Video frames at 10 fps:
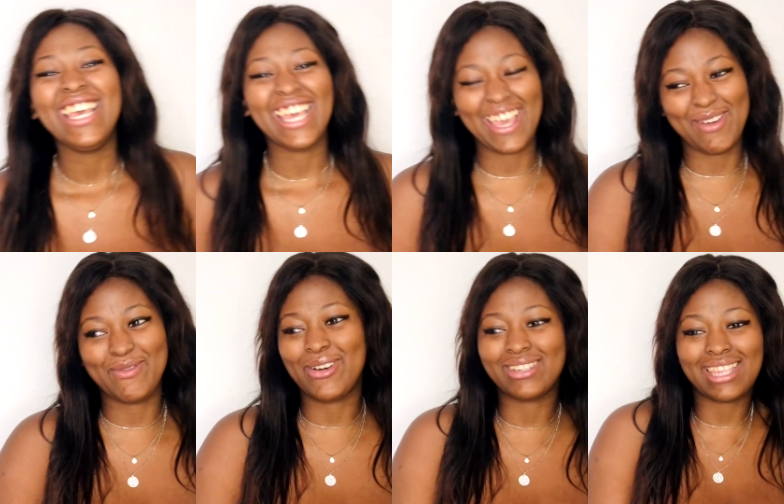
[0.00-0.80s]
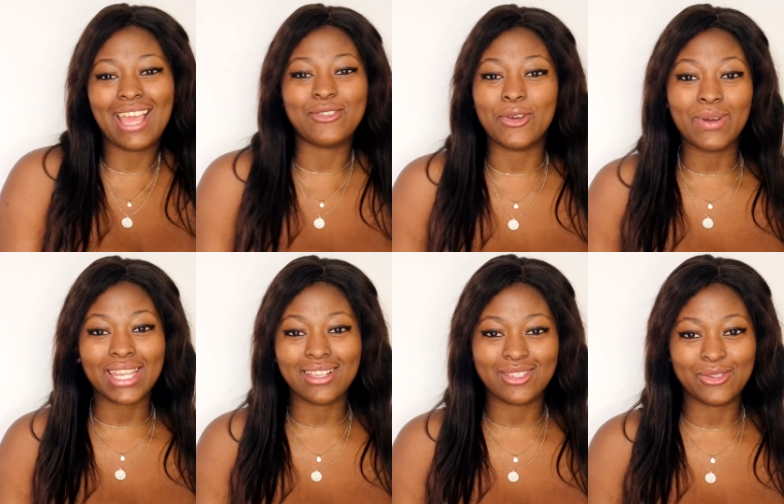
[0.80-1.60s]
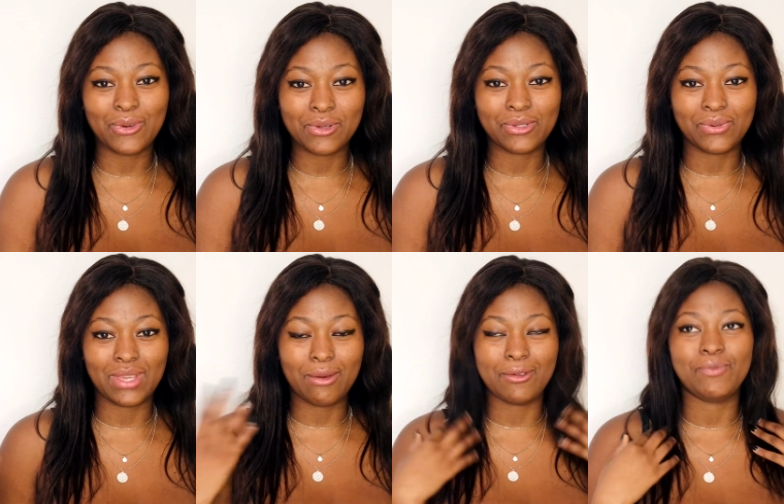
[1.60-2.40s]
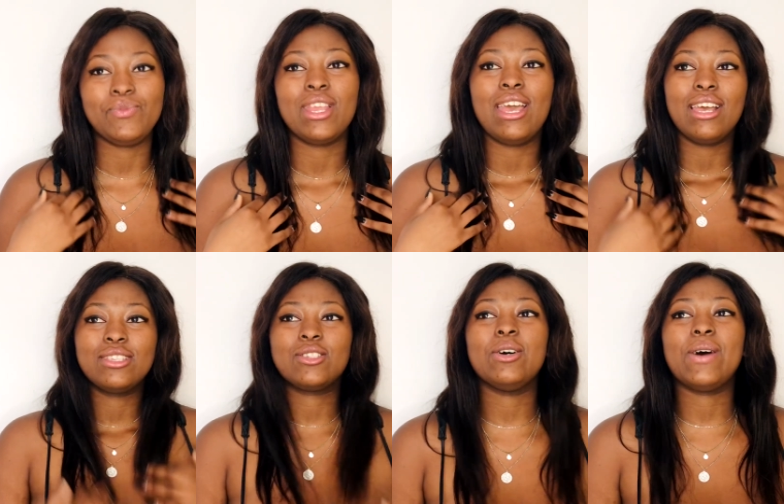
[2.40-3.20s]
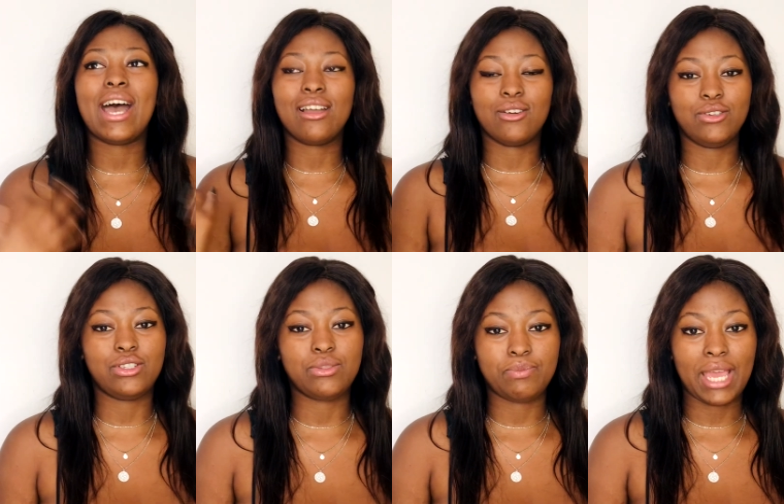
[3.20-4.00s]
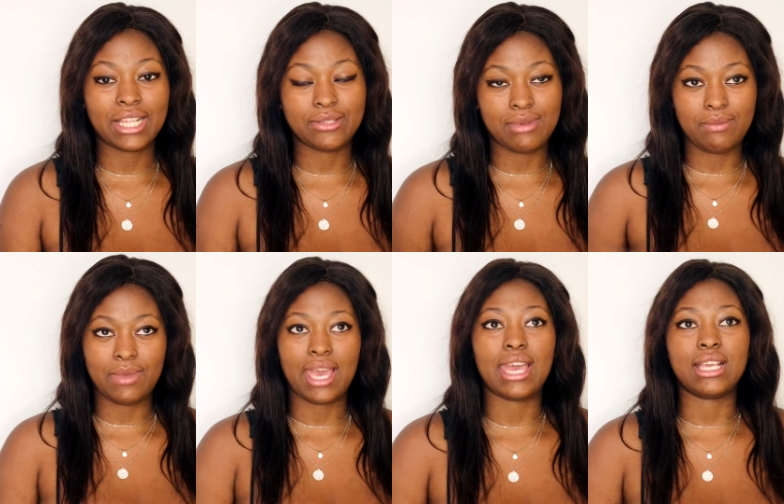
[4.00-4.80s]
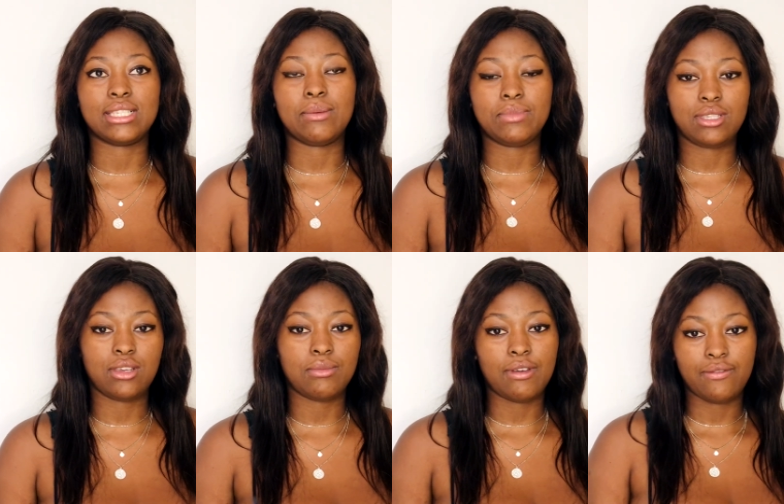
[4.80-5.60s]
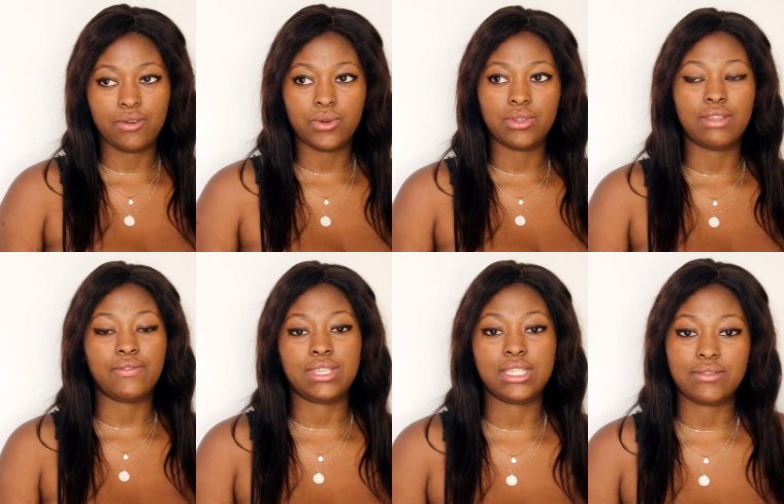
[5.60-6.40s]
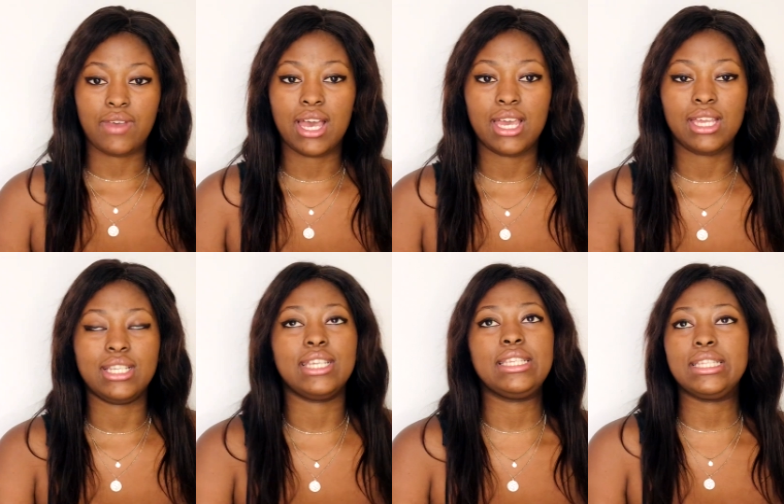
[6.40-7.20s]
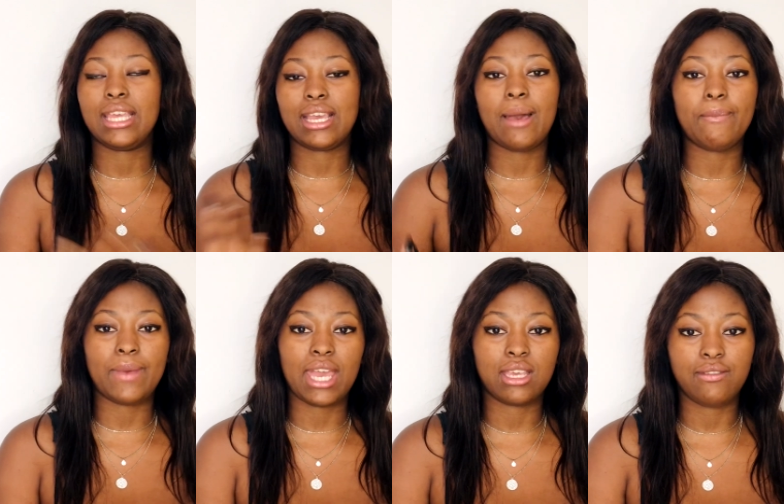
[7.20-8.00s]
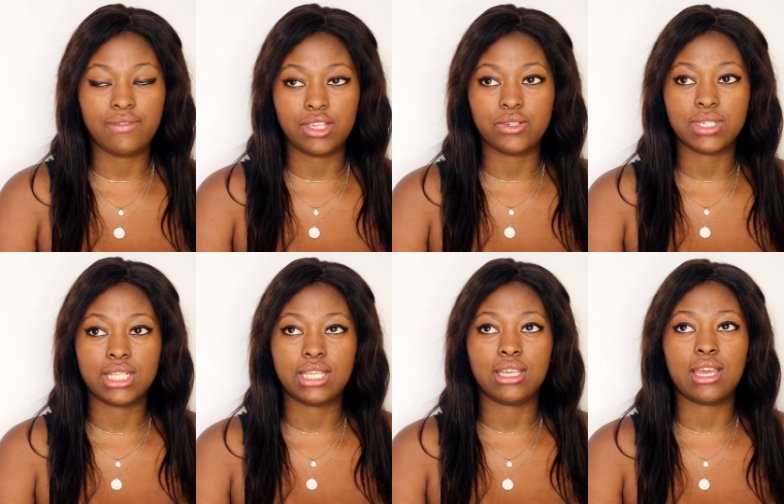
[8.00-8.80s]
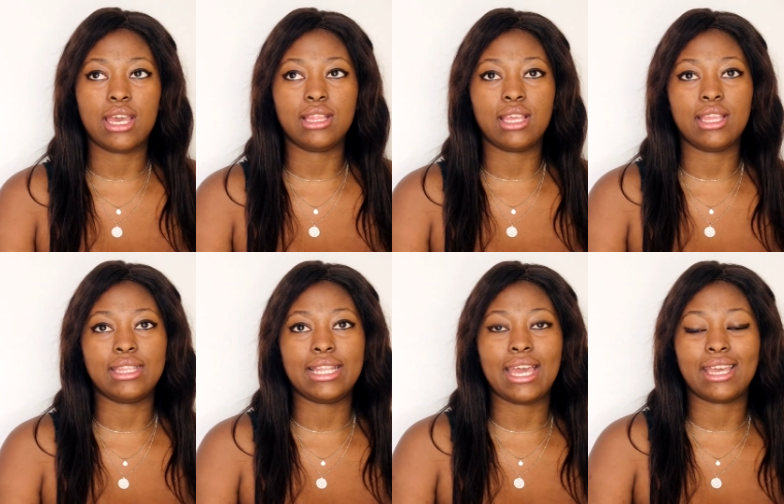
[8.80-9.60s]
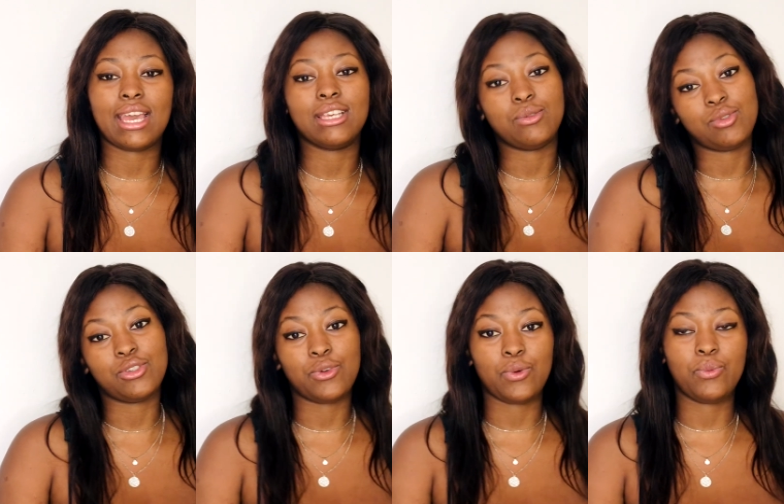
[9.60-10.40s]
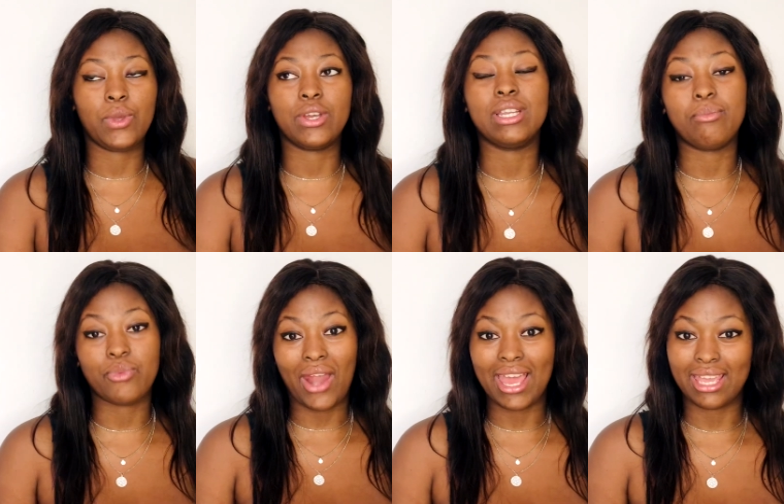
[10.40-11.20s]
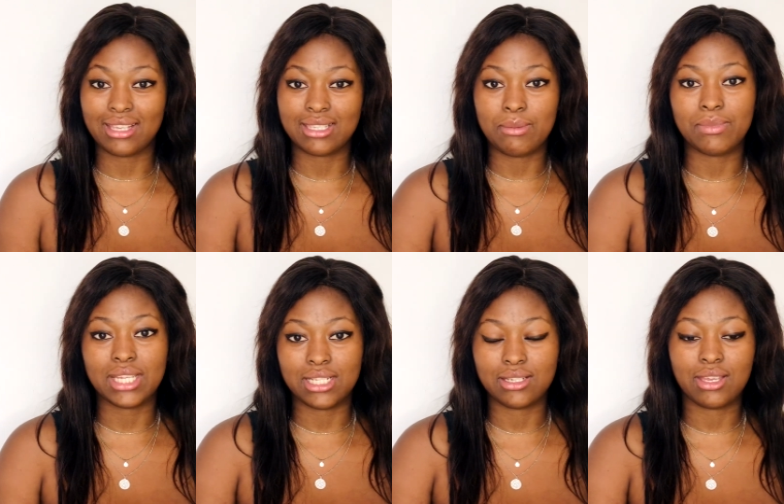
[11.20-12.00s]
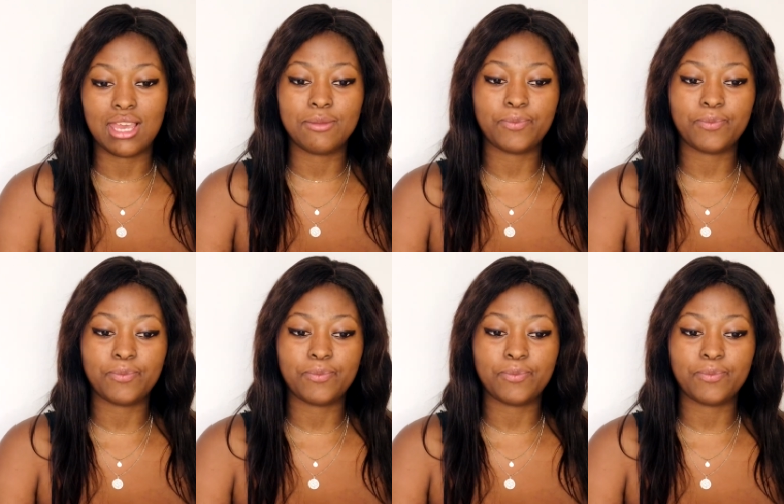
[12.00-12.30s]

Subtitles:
Yeah, well, because I had no one else to talk to. Yeah, well. So I go back to my bags, I'm busy on my phone, everything's fine. And then they come back eventually and then they're like, guys, we're gonna braai some meat, okay?